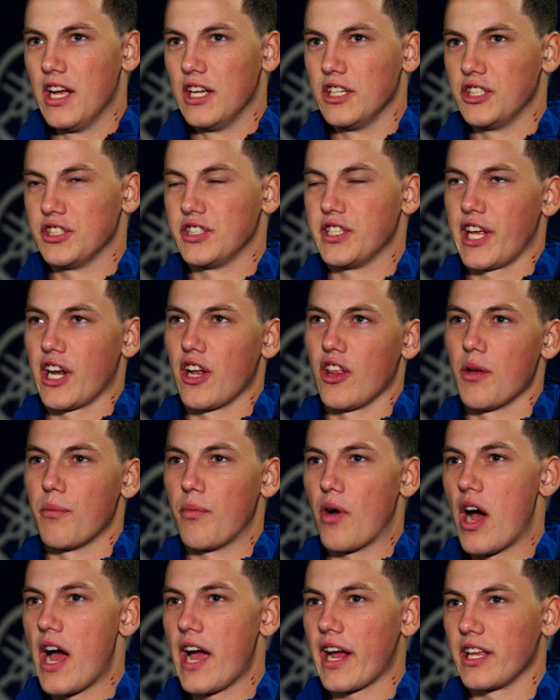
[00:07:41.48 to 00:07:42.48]
just to get on the
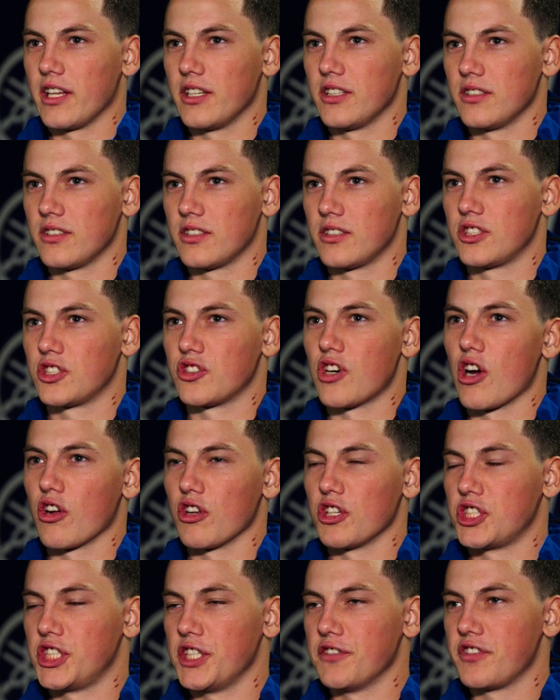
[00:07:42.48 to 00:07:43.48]
bike and
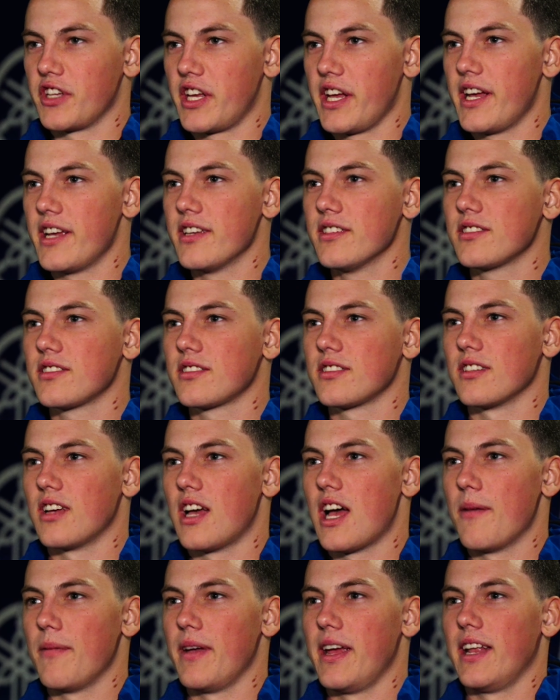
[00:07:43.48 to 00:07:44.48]
struggle to shift gears,
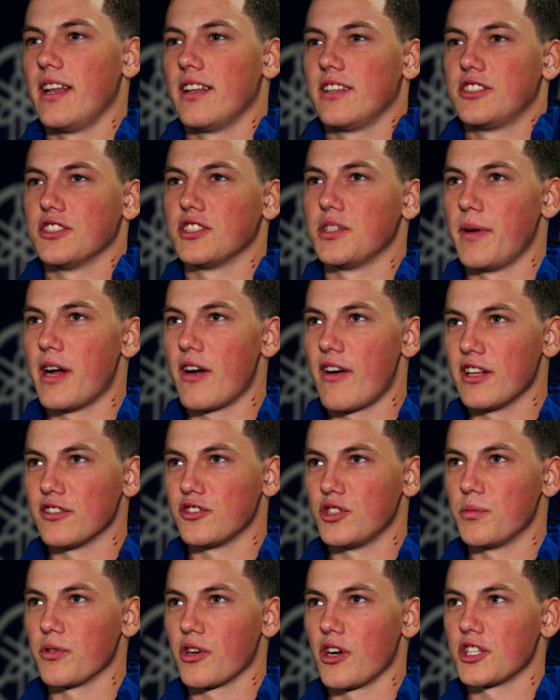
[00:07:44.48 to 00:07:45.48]
I mean, just to be around
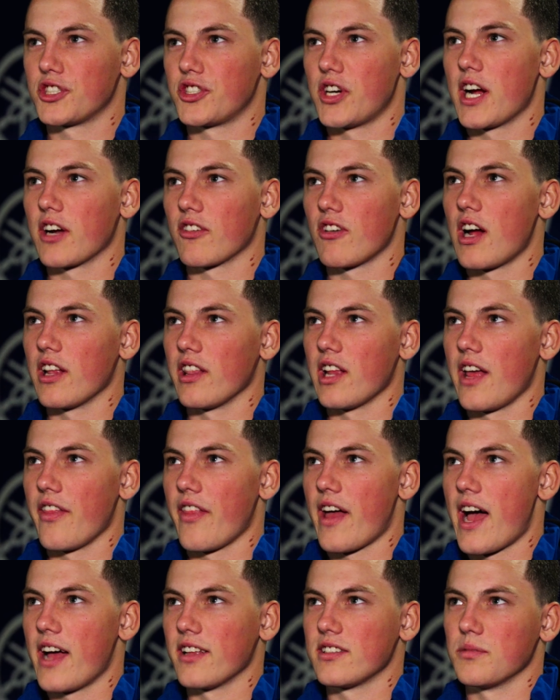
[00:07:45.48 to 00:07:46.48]
Supercross track riding like
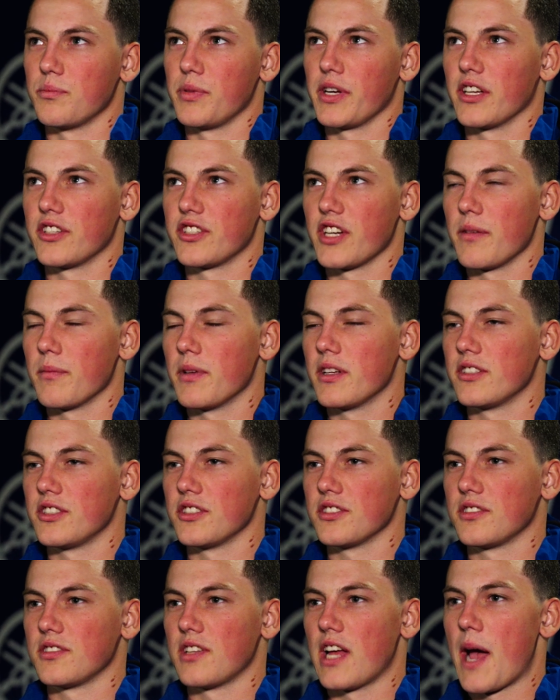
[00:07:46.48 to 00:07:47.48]
that, it's a big achievement. I'm
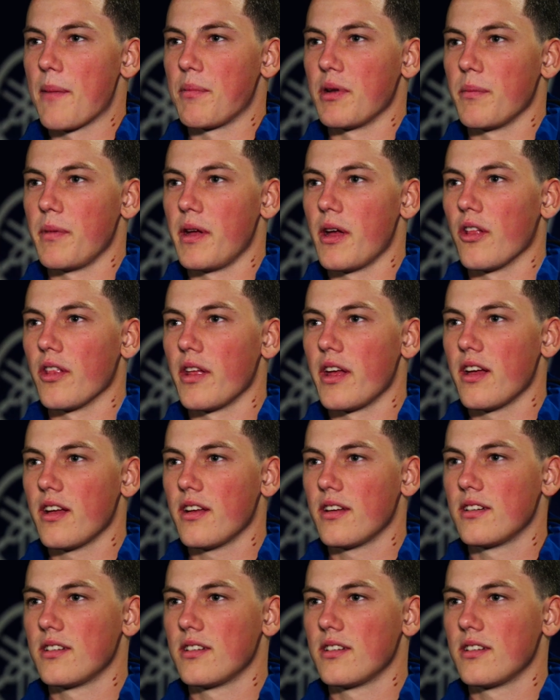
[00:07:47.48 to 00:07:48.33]
just happy to be on there.